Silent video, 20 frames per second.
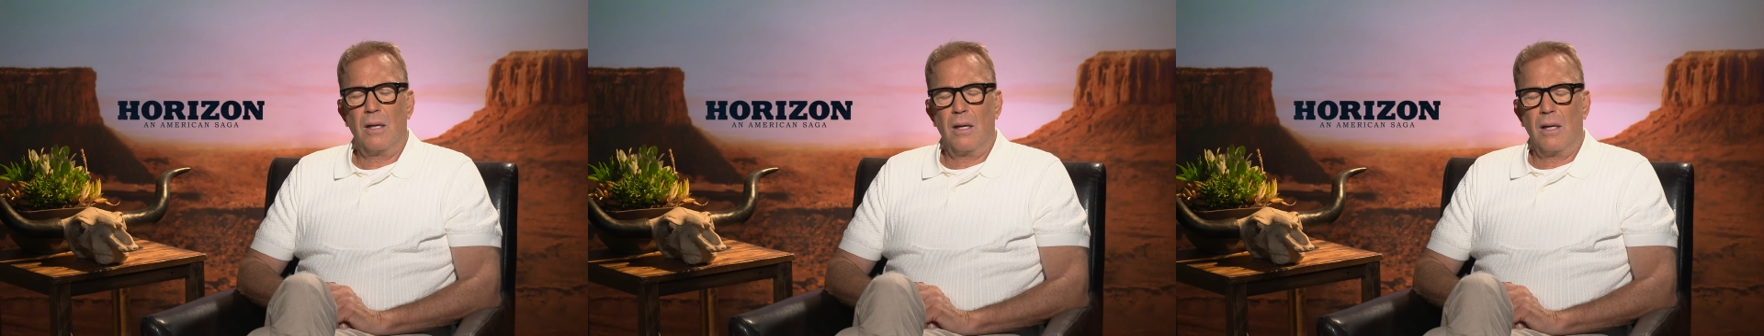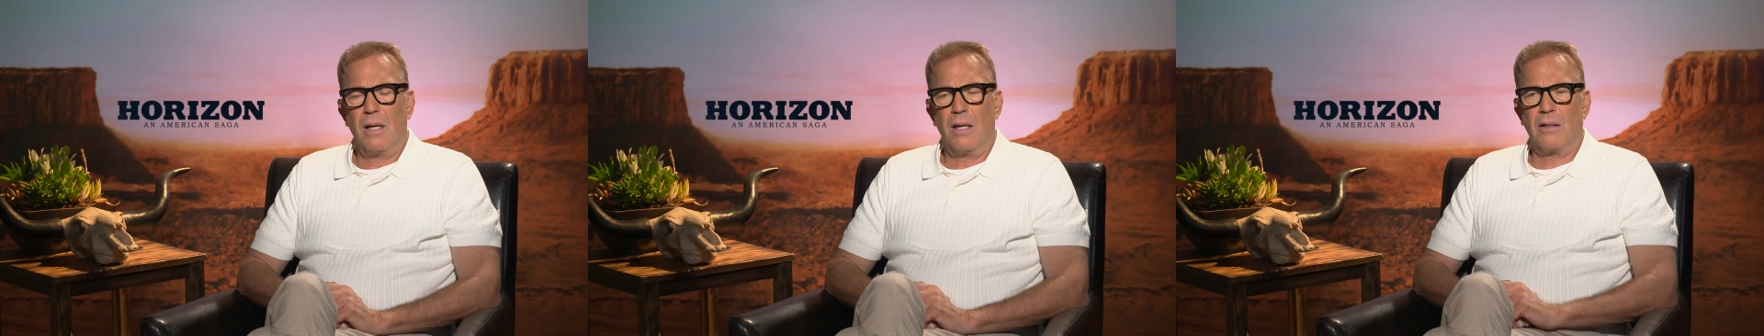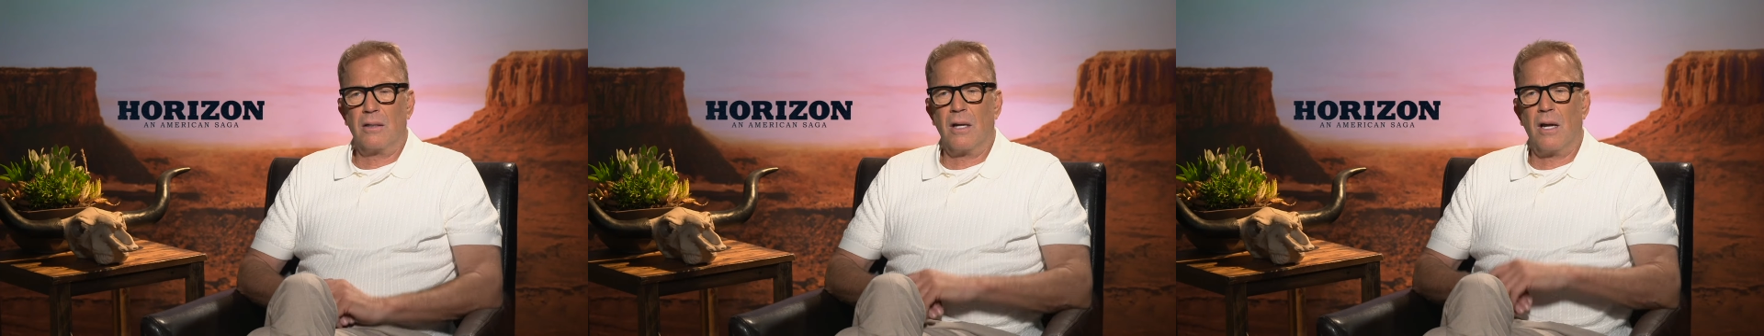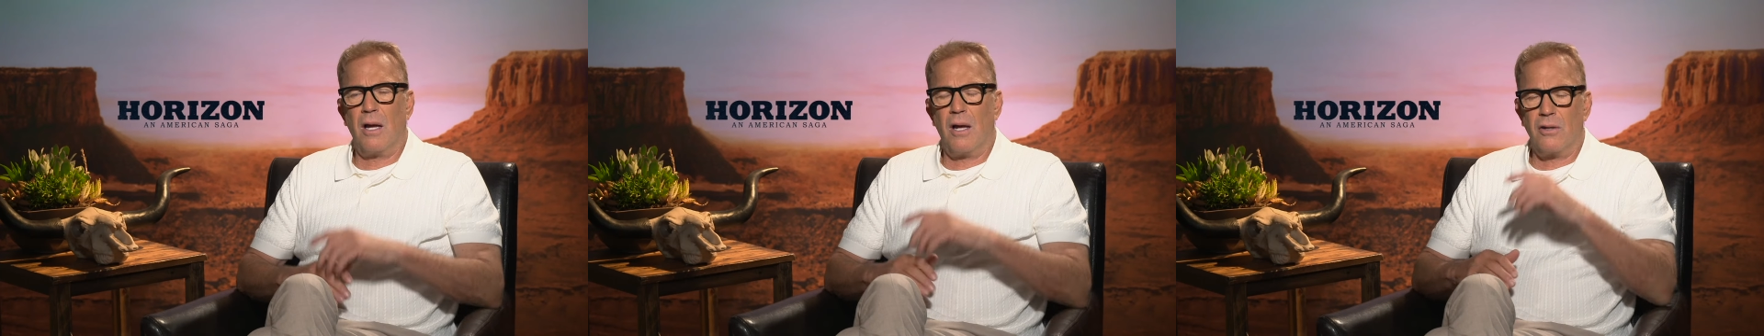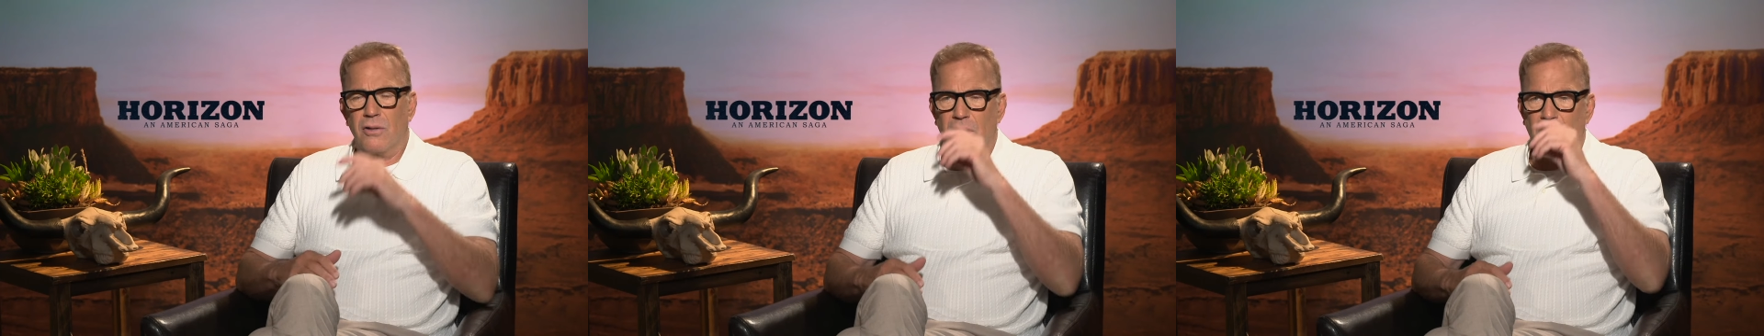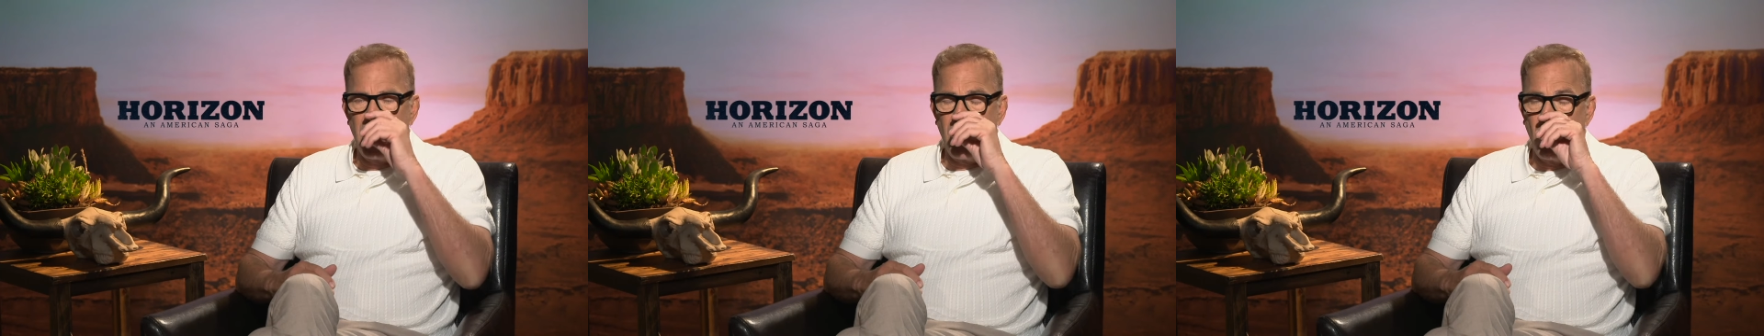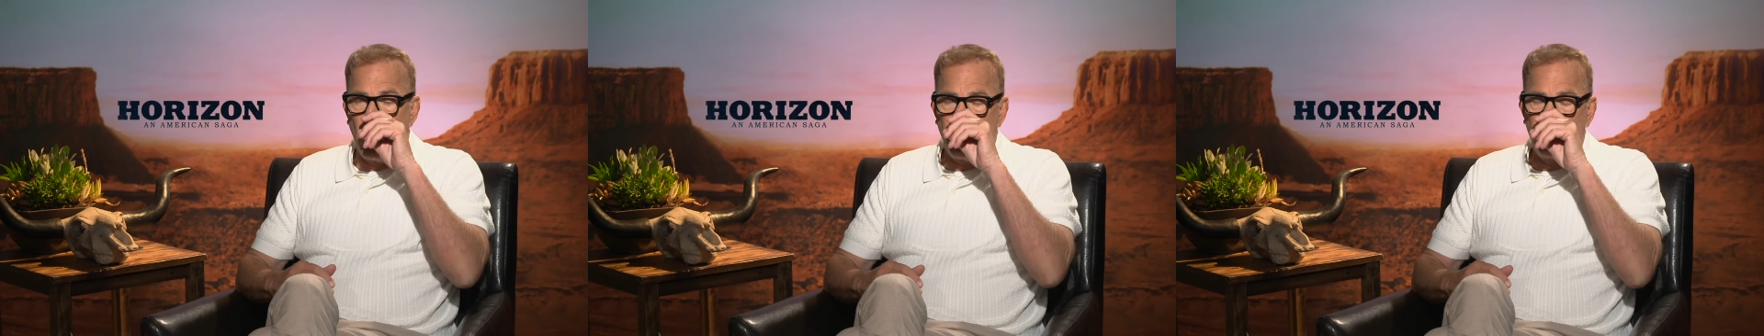It does.
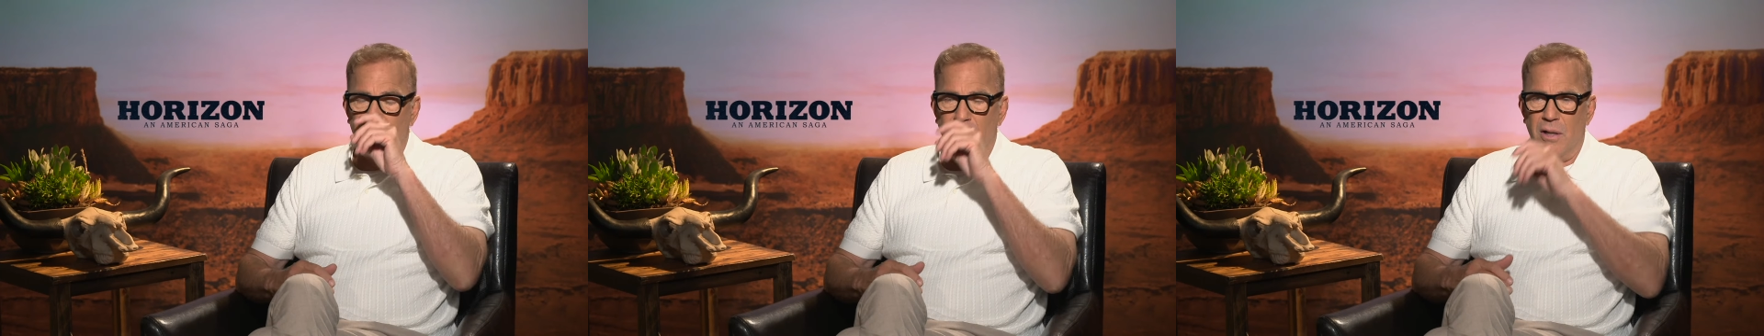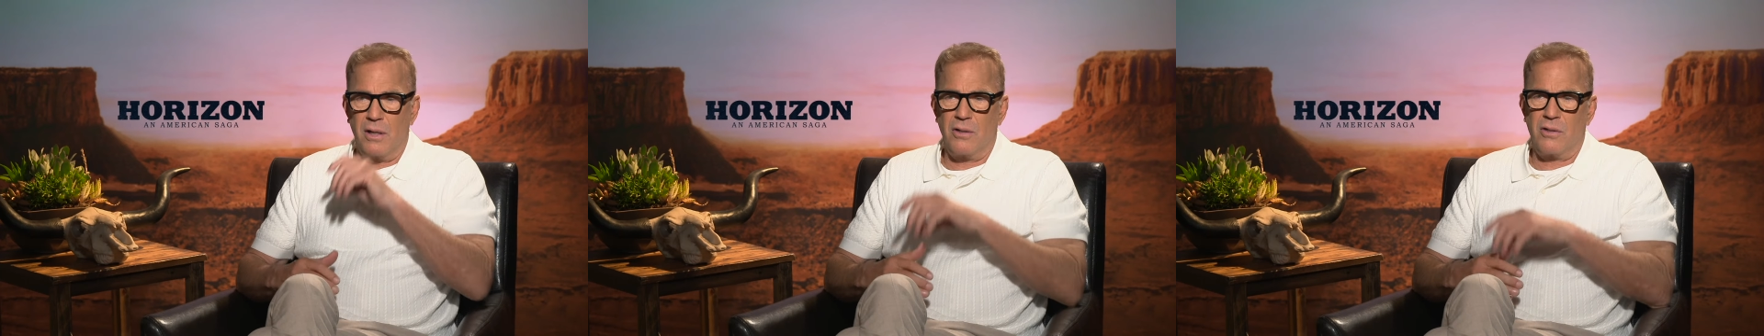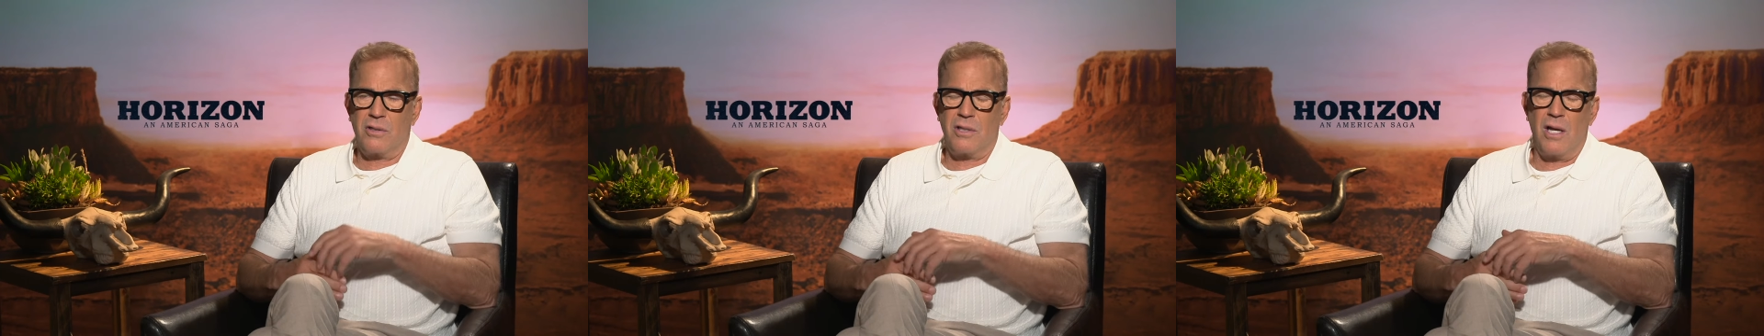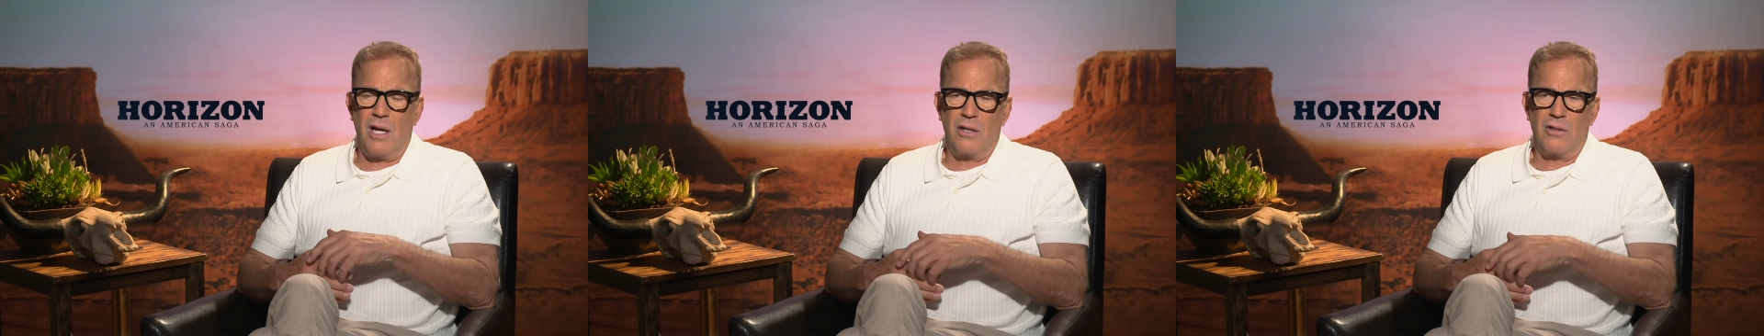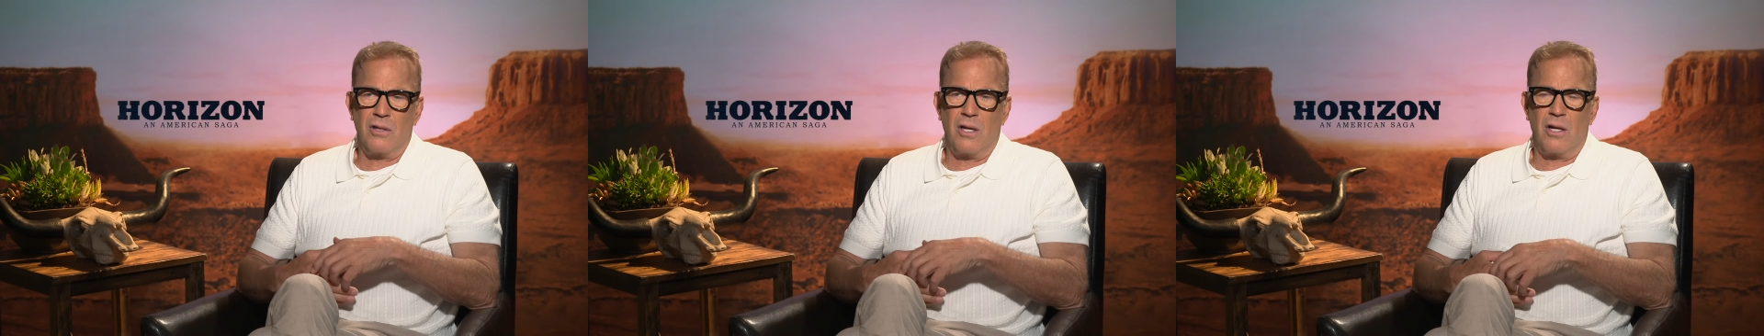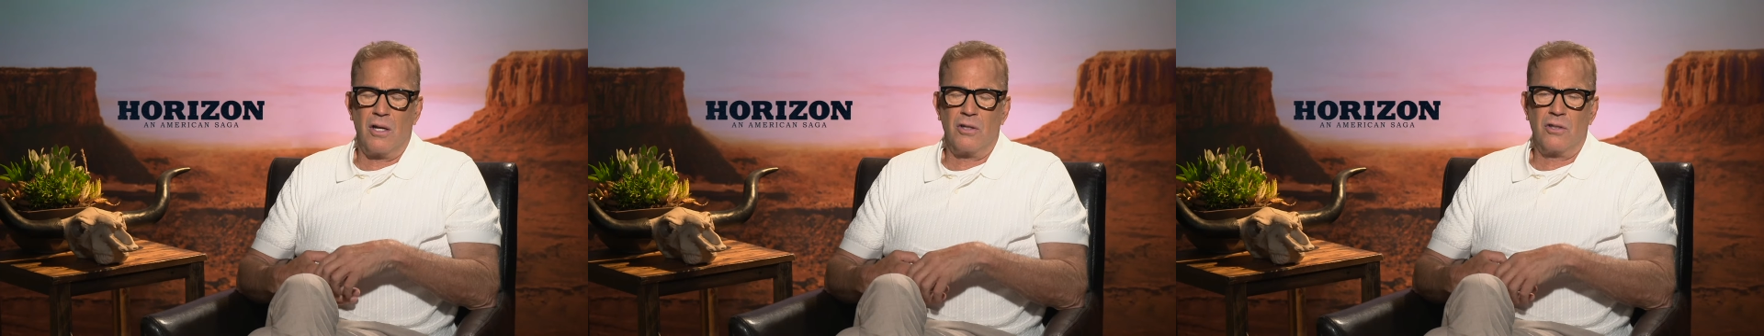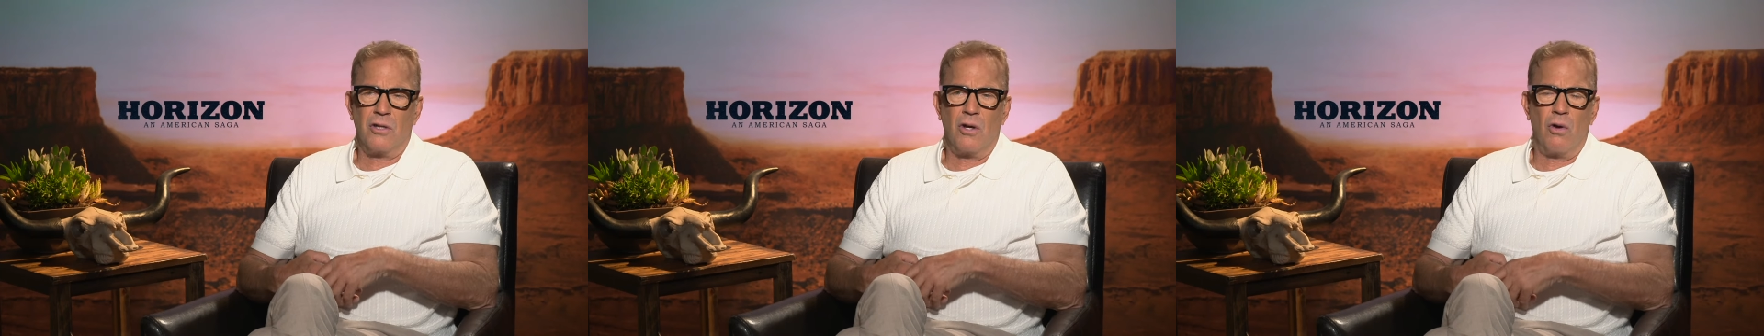I hope that it stands on
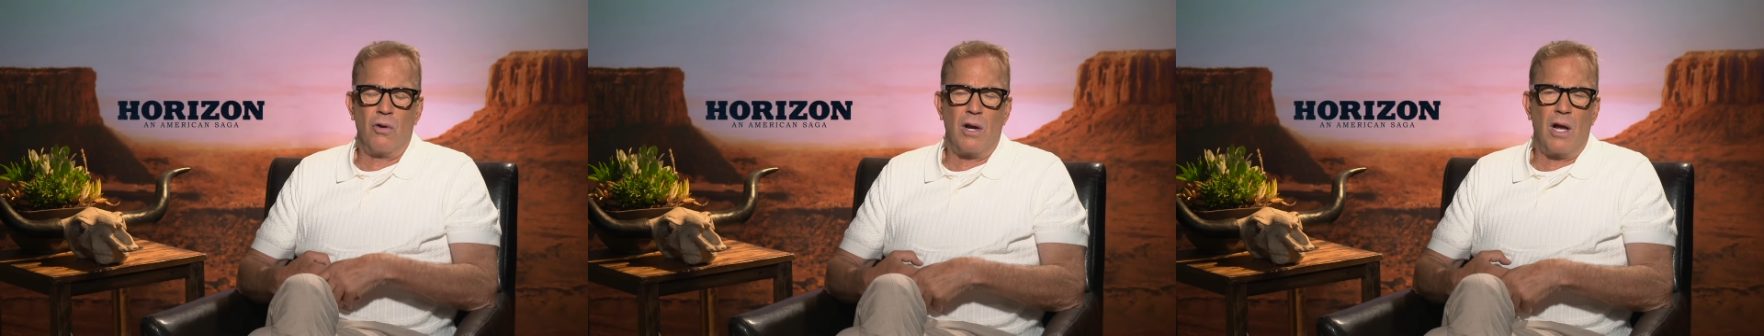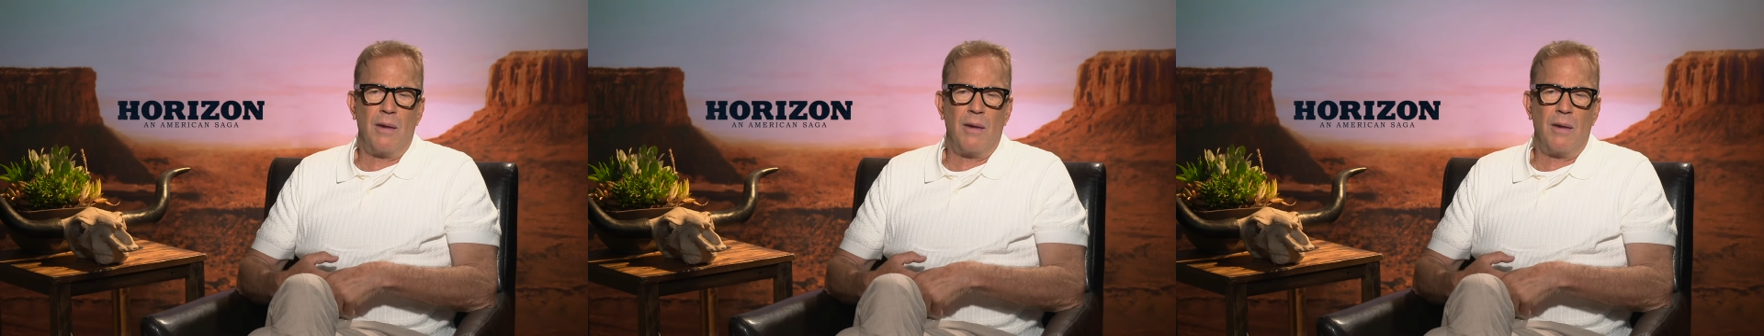its own.